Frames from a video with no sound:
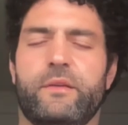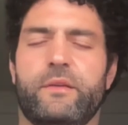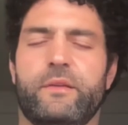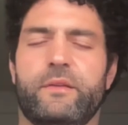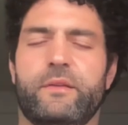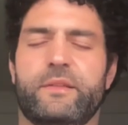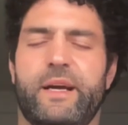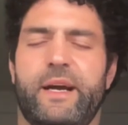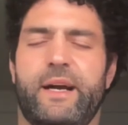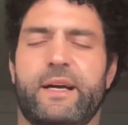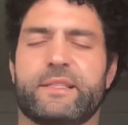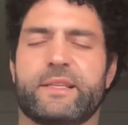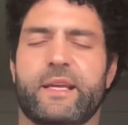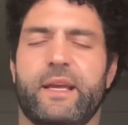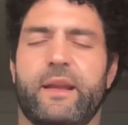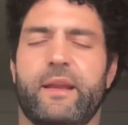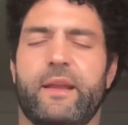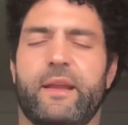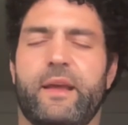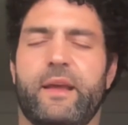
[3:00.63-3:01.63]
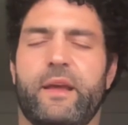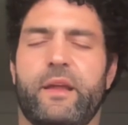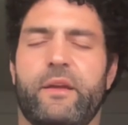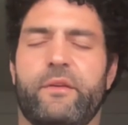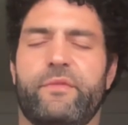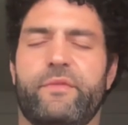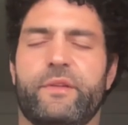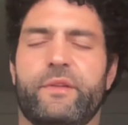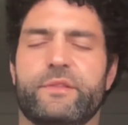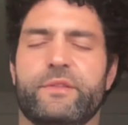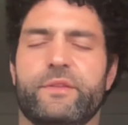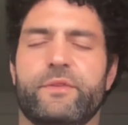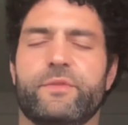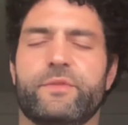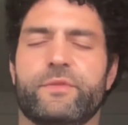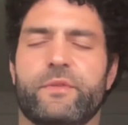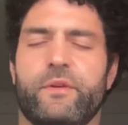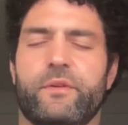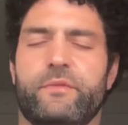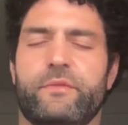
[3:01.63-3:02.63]
task at hand feels
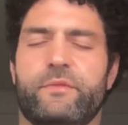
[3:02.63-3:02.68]
neutral.